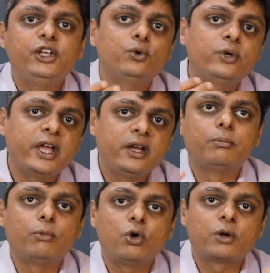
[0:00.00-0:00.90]
you
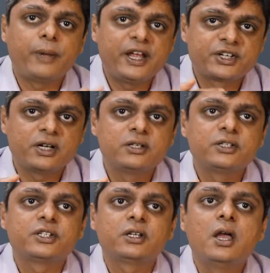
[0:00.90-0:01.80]
gain more
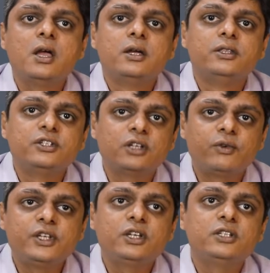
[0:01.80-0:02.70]
patients, the
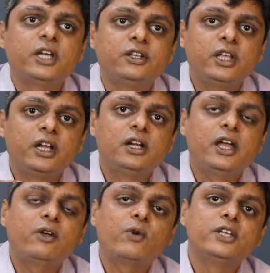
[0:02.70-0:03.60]
services, and then
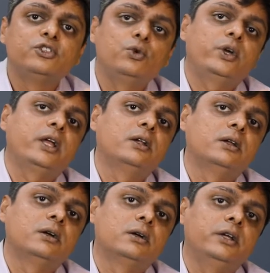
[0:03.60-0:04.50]
likewise you can
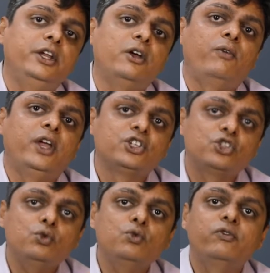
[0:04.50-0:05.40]
in a phase
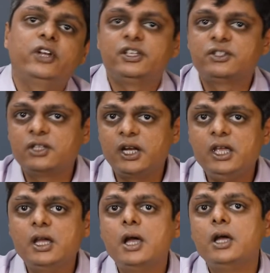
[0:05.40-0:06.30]
2, phase
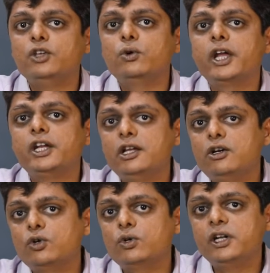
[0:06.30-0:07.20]
3, you can
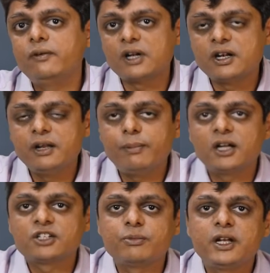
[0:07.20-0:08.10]
include different
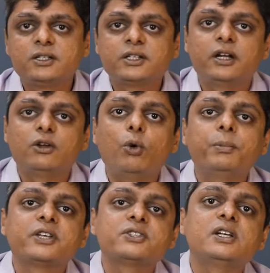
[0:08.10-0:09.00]
departments and
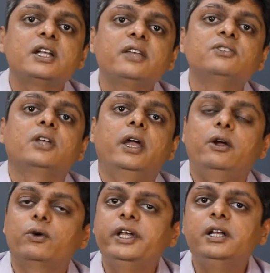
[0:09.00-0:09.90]
operationalize
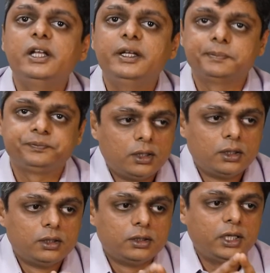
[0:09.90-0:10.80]
accordingly.
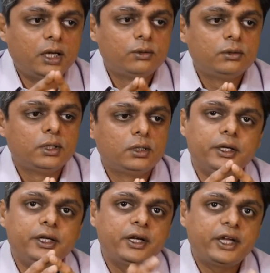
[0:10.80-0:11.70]
Now
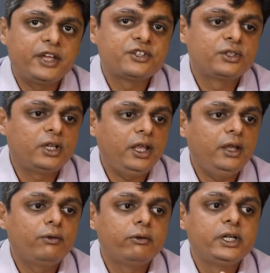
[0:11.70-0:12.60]
in a case
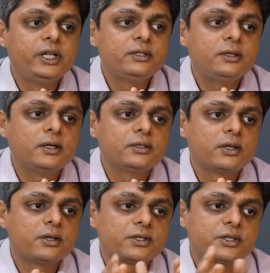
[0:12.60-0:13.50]
3, we will discuss
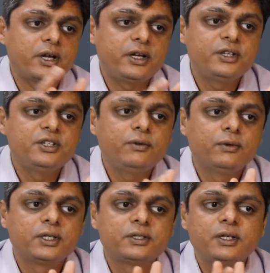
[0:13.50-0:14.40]
strategy
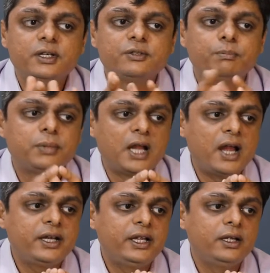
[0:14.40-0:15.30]
versus
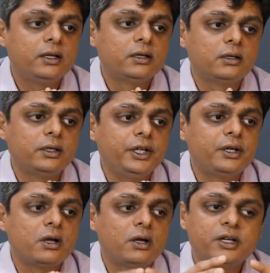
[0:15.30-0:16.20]
planning
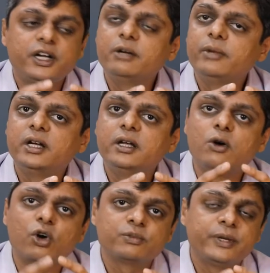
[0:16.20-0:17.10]
in a 100
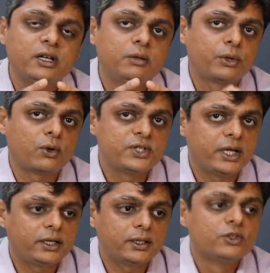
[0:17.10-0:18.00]
bedded hospital
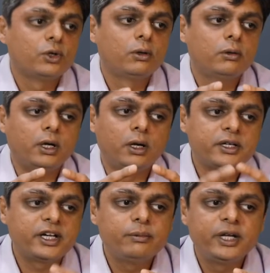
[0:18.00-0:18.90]
project. So
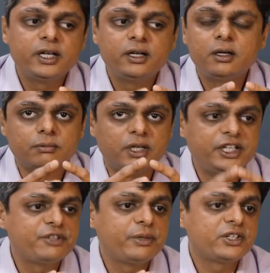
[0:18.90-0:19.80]
100 bedded
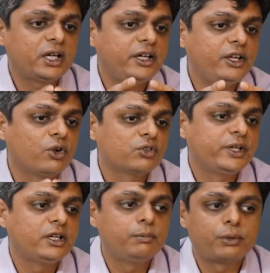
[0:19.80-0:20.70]
multi-speciality
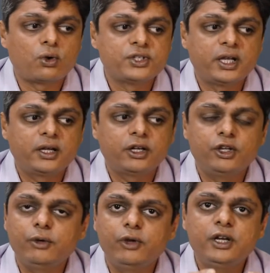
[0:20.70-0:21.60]
hospital project,
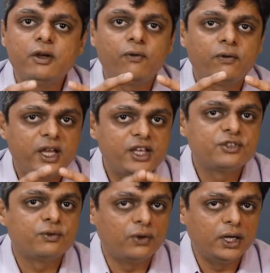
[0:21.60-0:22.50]
in a
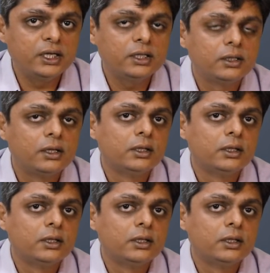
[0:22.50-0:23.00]
phase 1